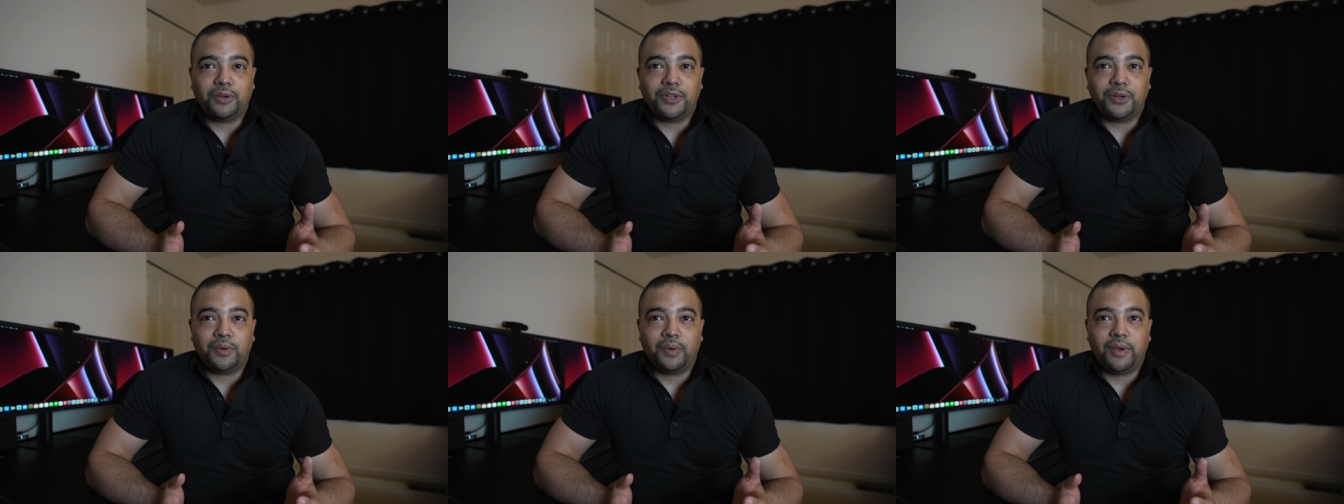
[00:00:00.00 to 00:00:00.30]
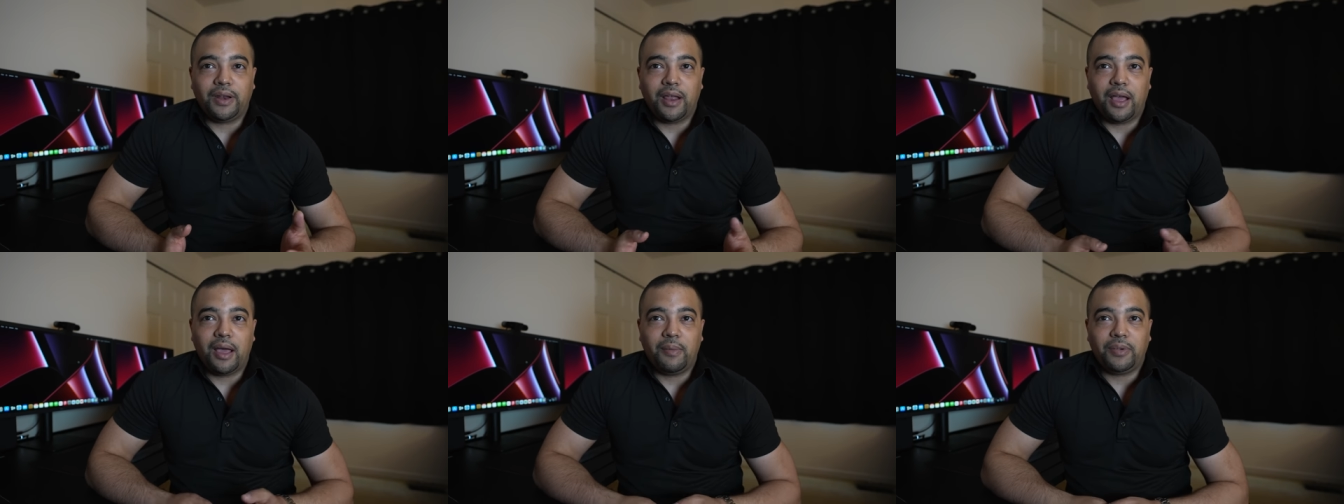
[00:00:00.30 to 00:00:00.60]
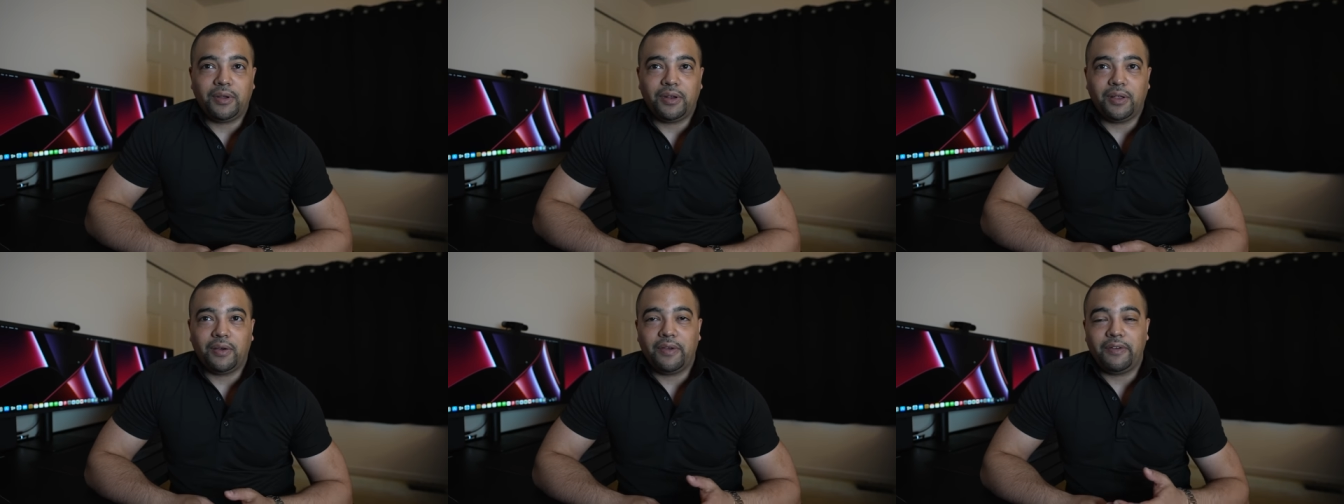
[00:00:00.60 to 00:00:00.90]
join
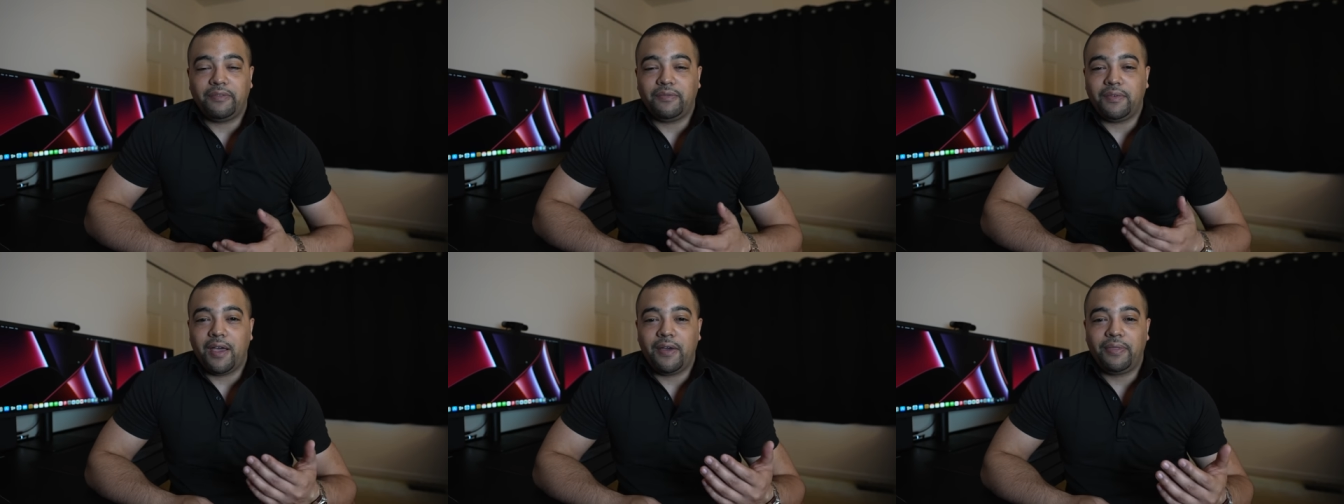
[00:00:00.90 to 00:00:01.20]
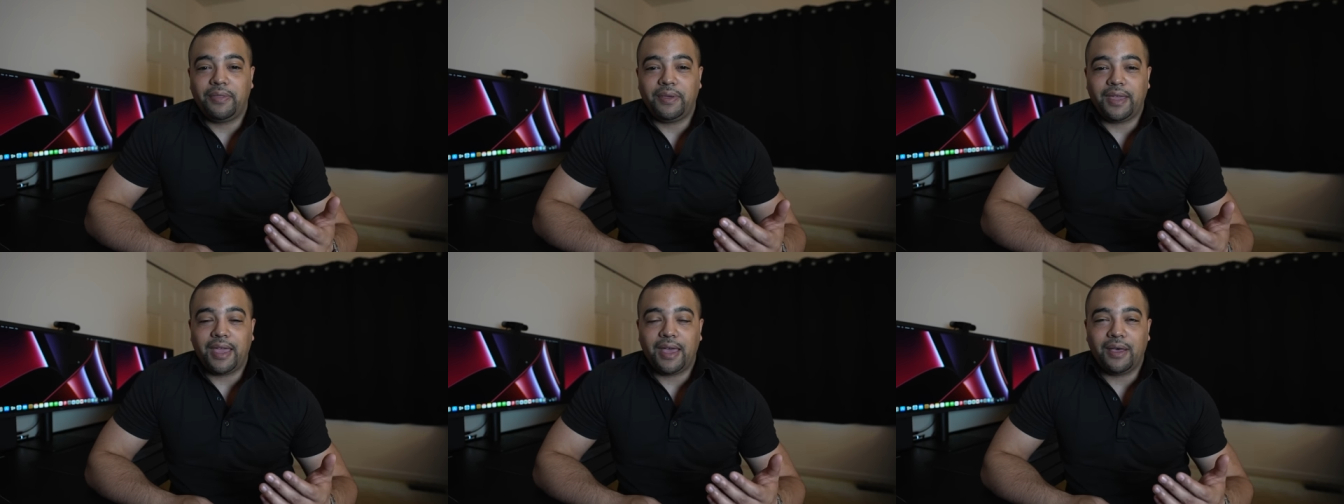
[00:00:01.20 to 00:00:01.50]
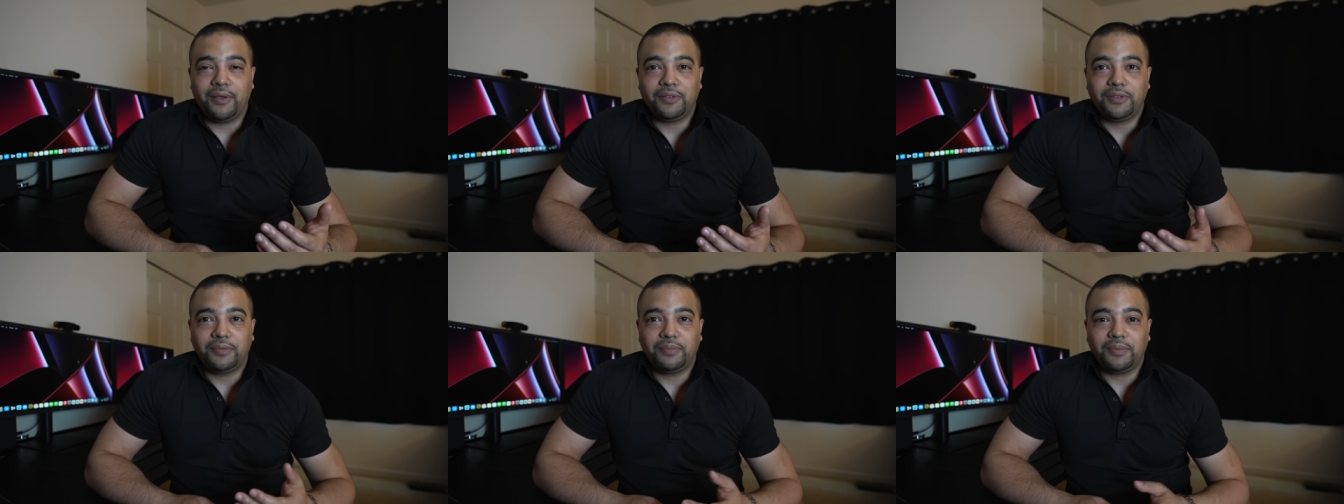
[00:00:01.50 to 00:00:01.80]
up you know if nothing
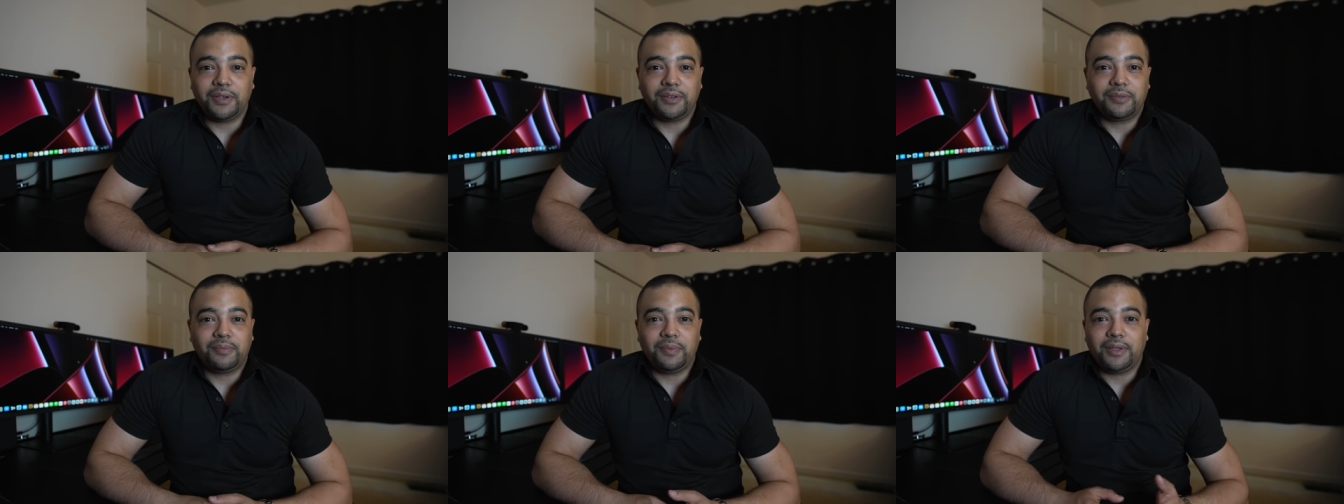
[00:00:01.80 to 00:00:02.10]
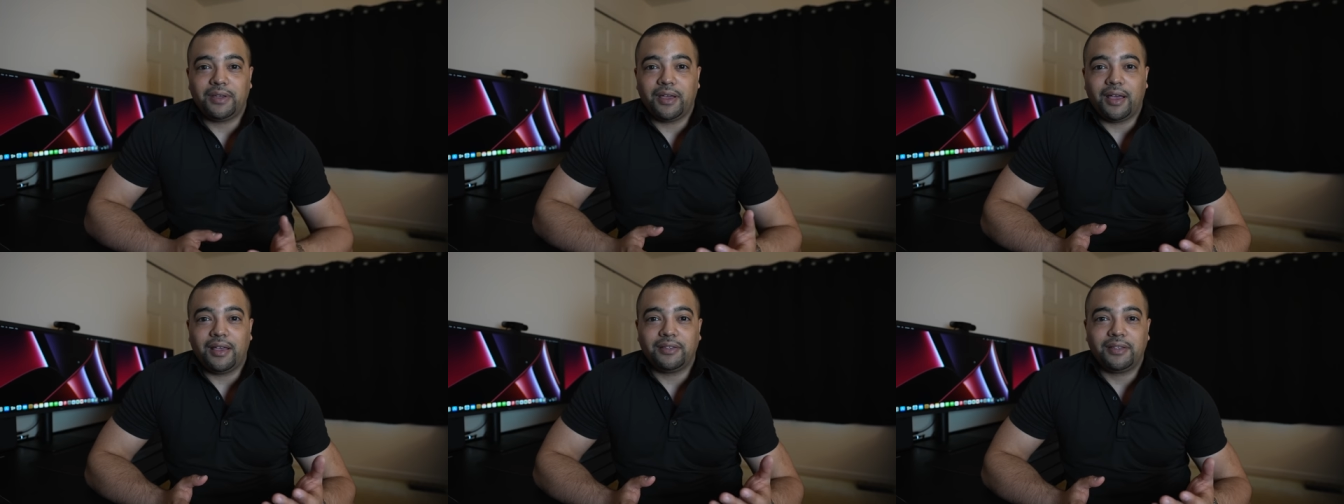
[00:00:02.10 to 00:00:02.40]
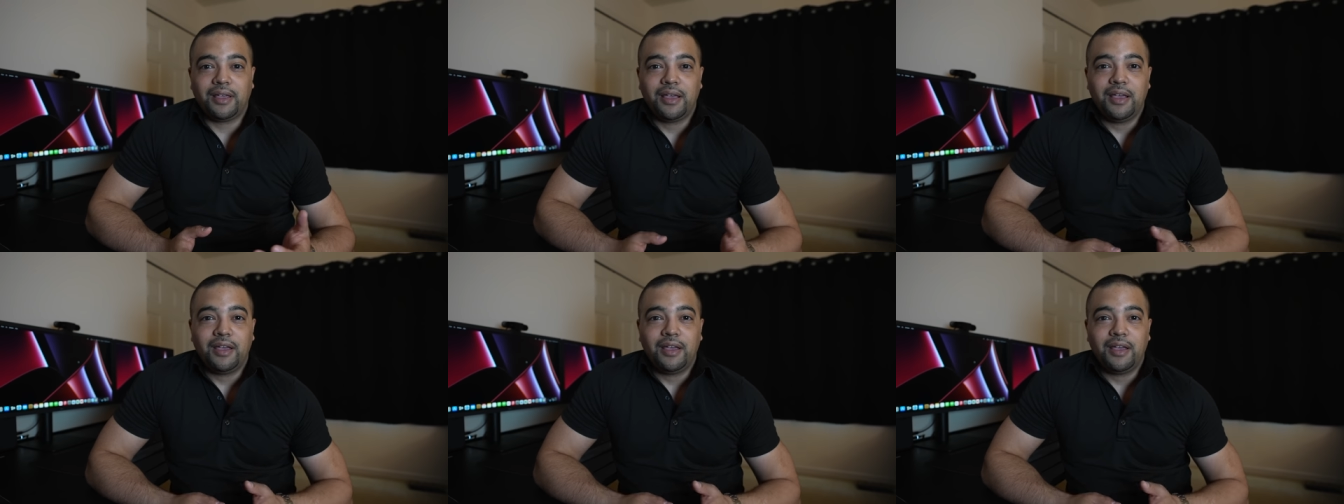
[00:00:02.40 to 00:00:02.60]
else just because